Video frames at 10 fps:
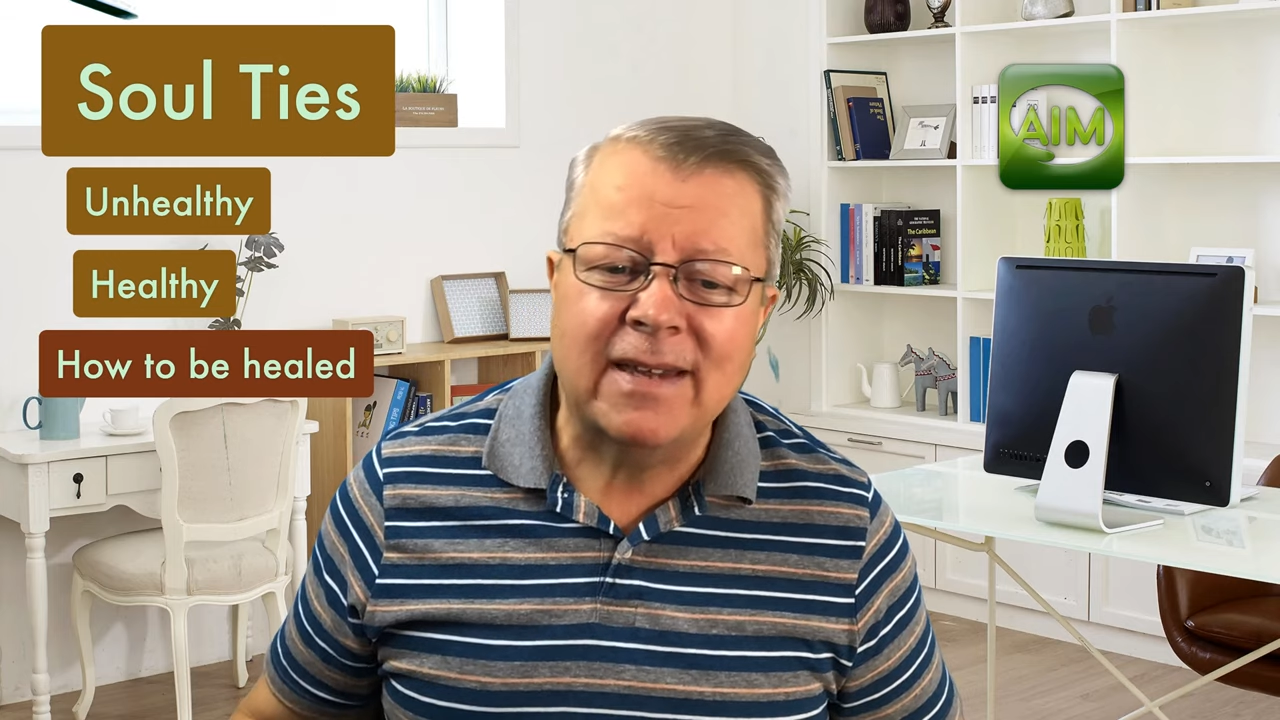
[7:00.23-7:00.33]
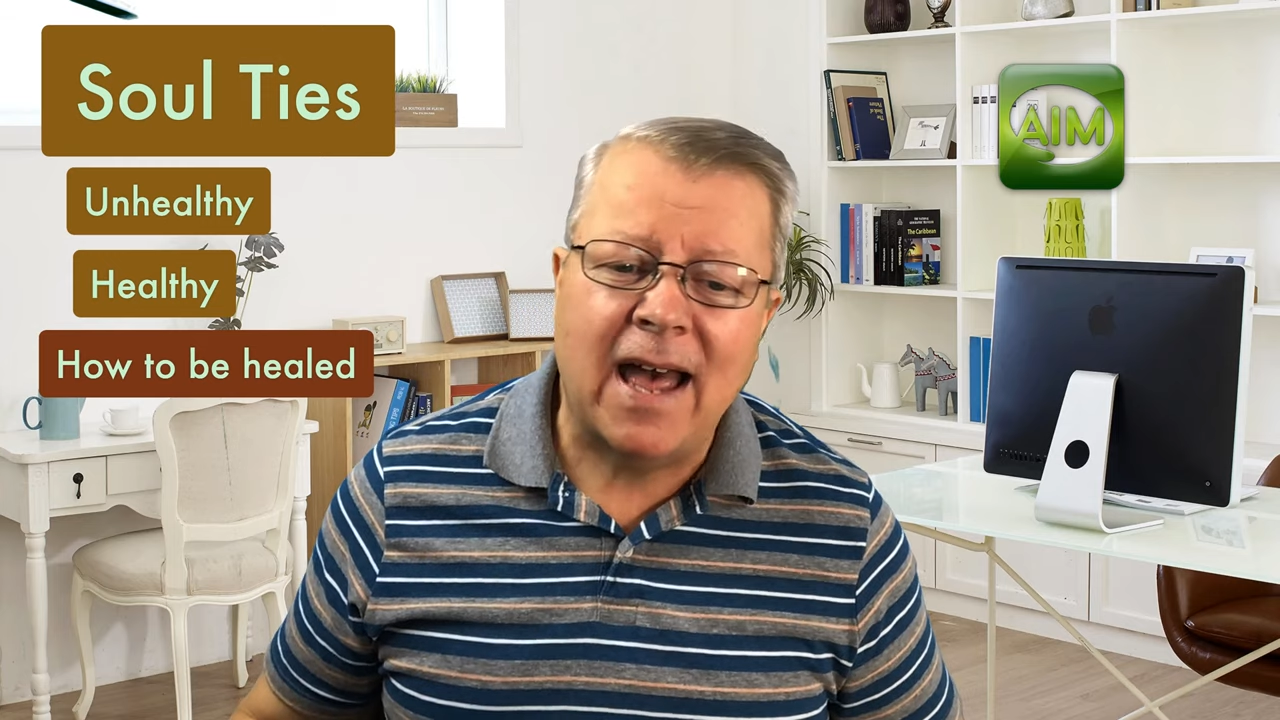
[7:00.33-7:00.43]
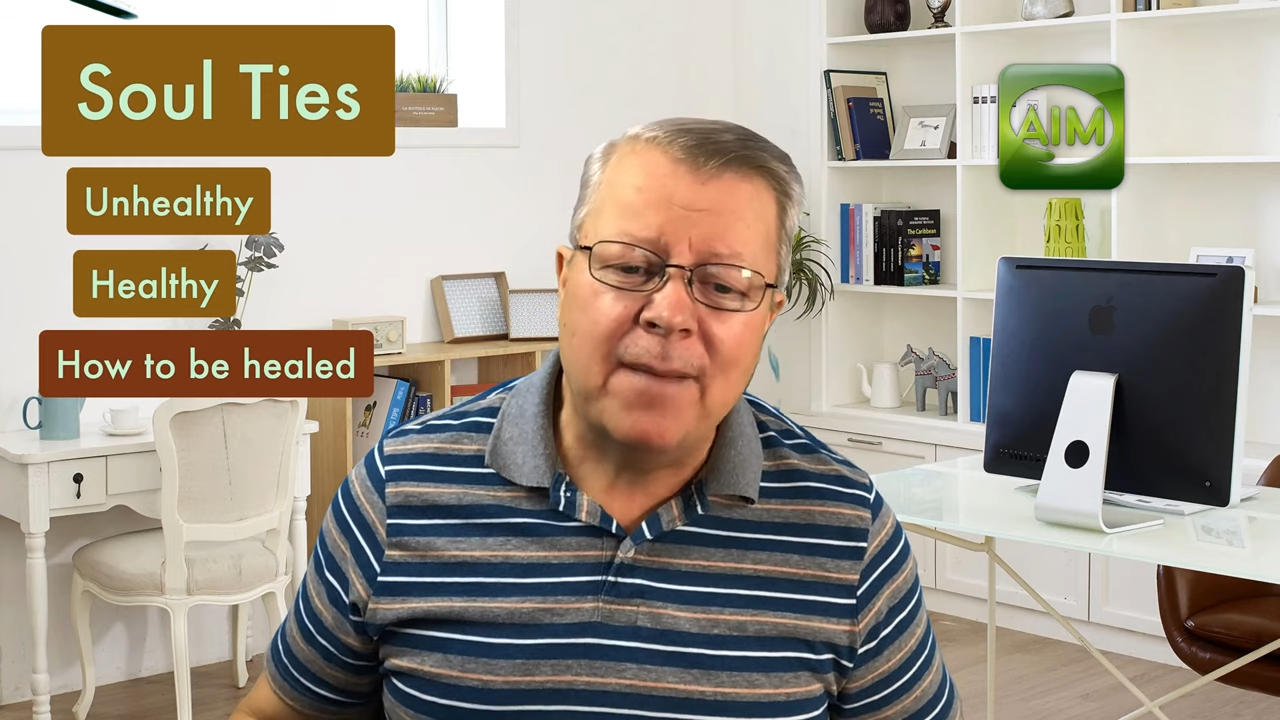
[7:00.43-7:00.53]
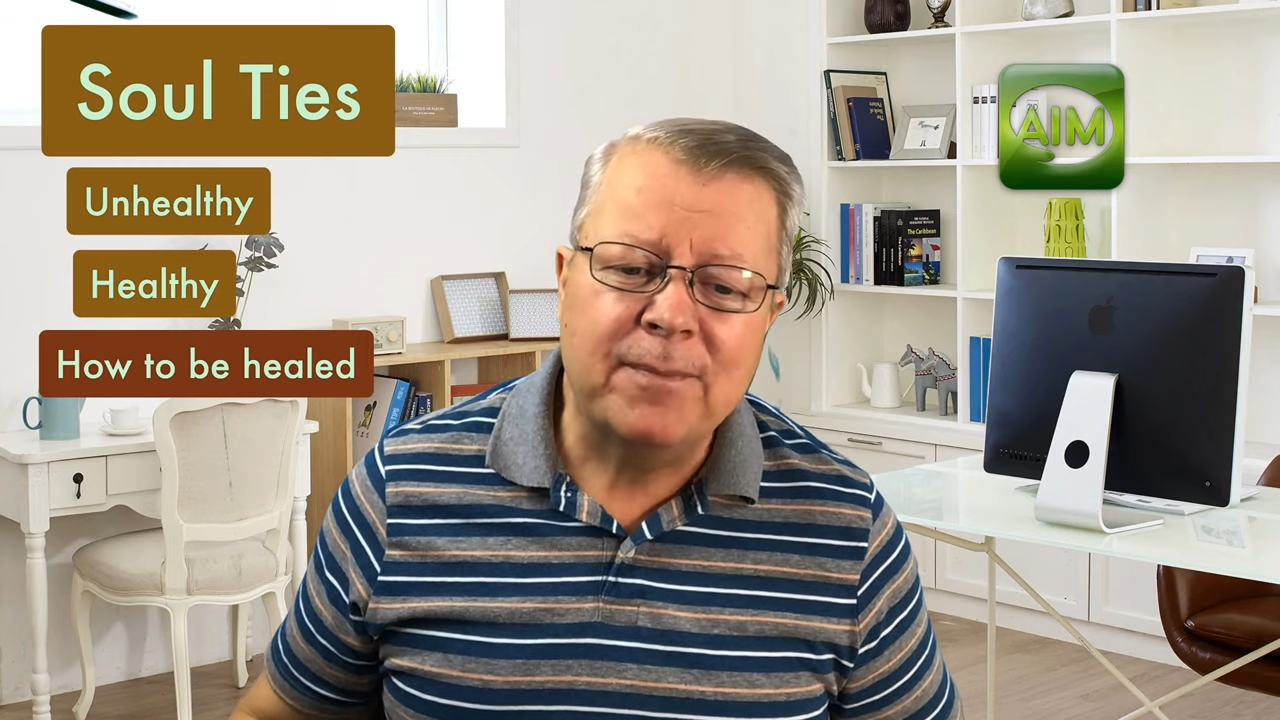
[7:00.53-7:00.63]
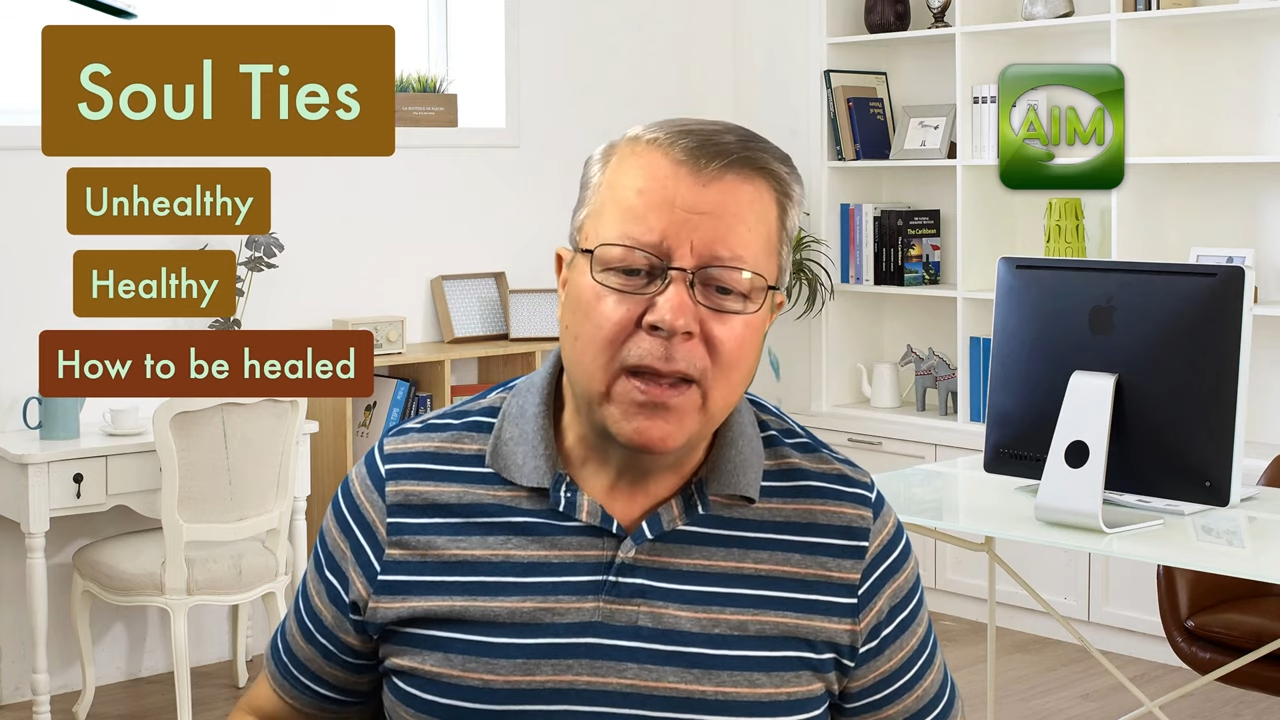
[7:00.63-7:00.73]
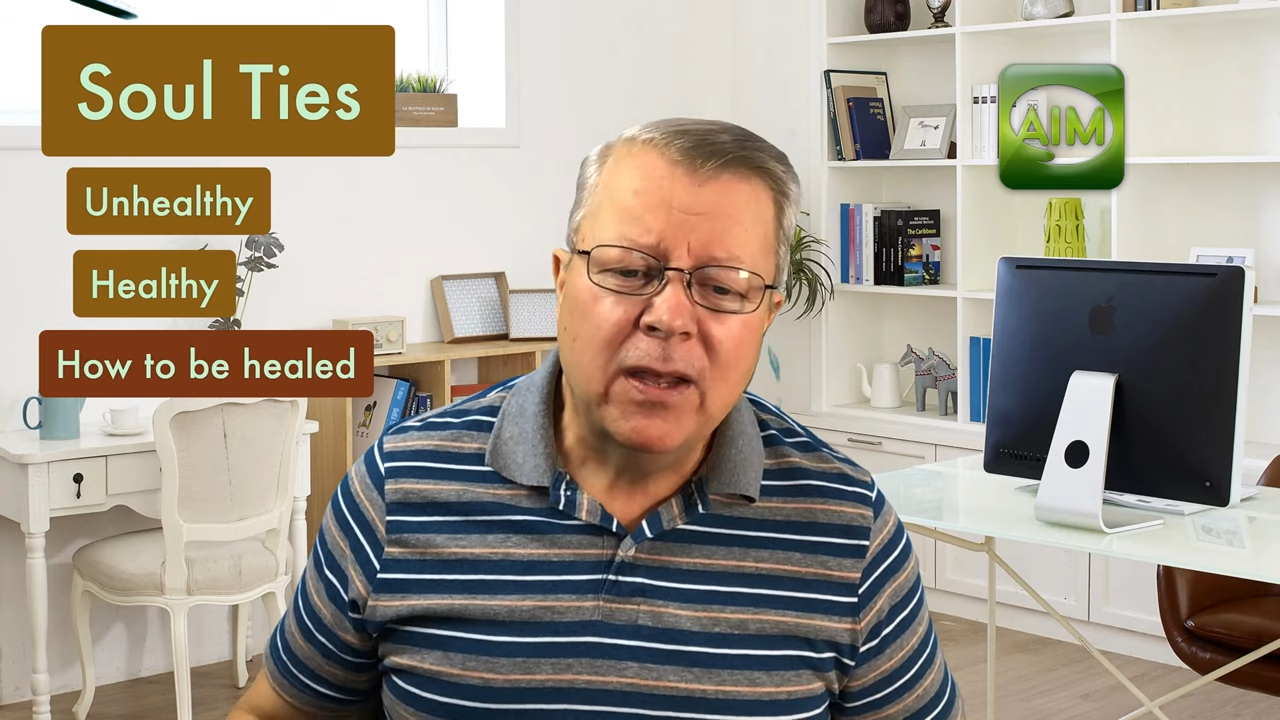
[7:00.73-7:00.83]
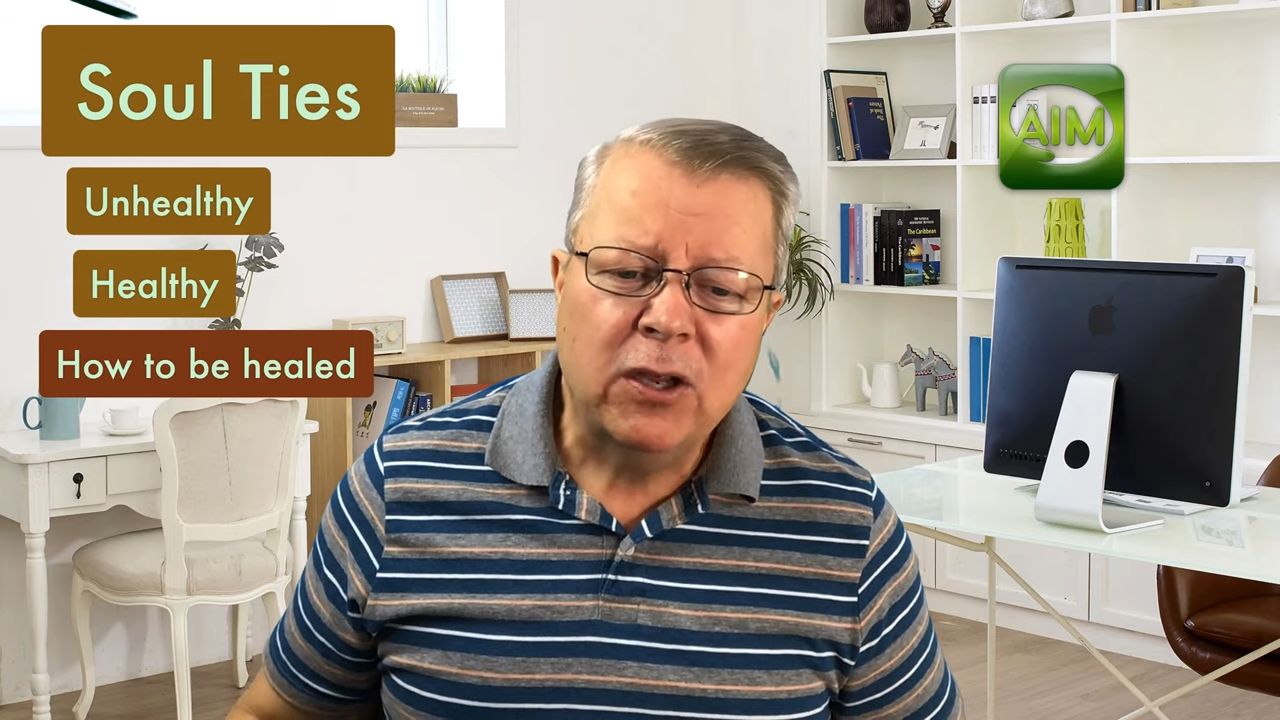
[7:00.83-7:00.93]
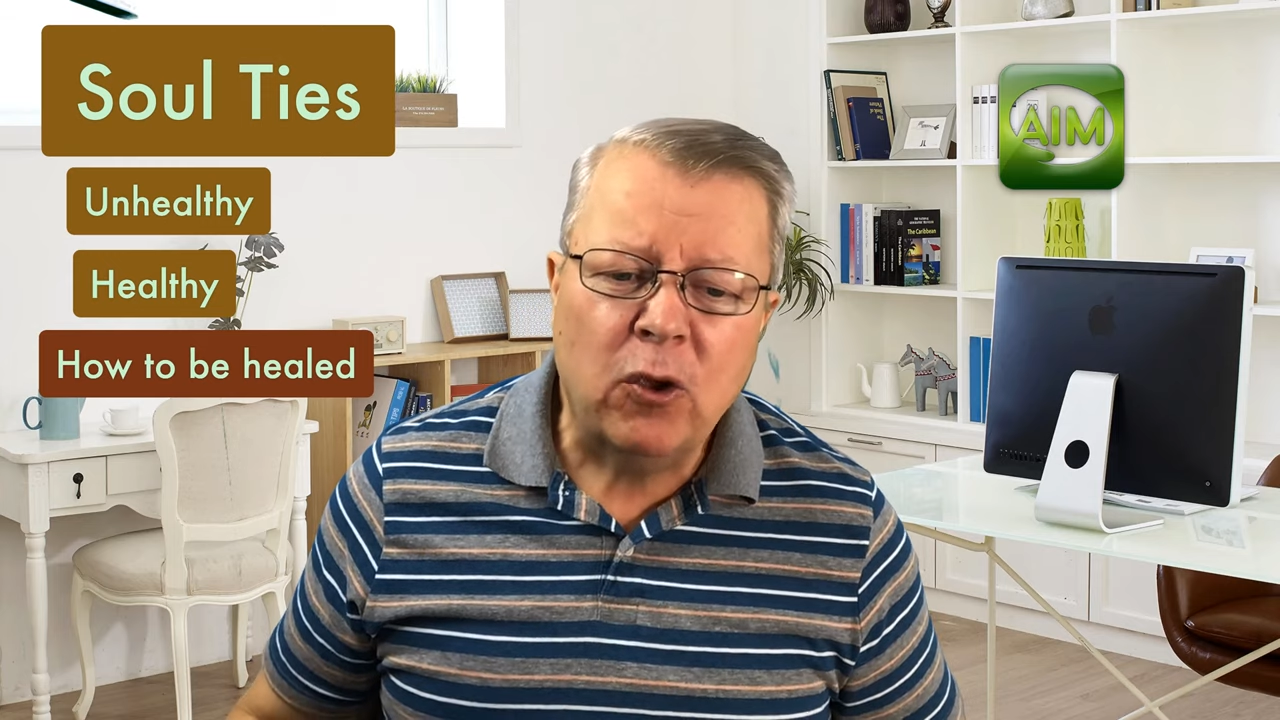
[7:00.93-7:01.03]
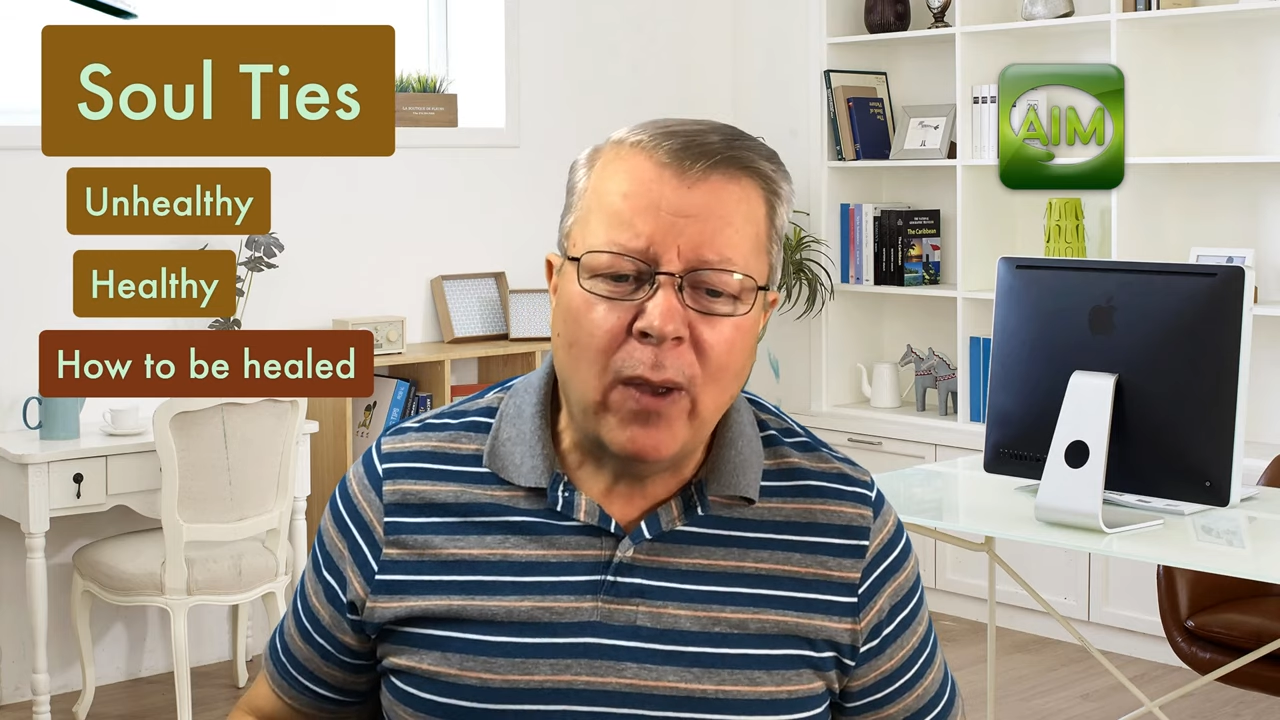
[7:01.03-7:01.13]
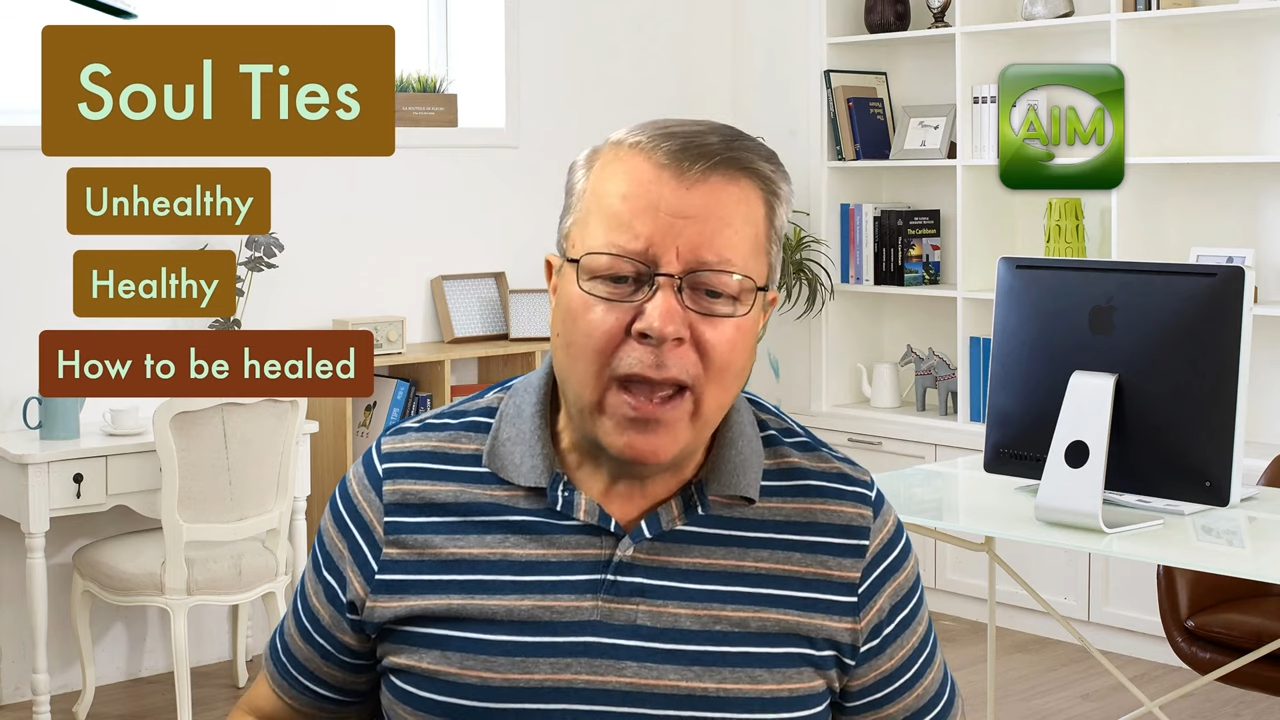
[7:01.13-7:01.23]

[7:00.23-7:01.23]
that, you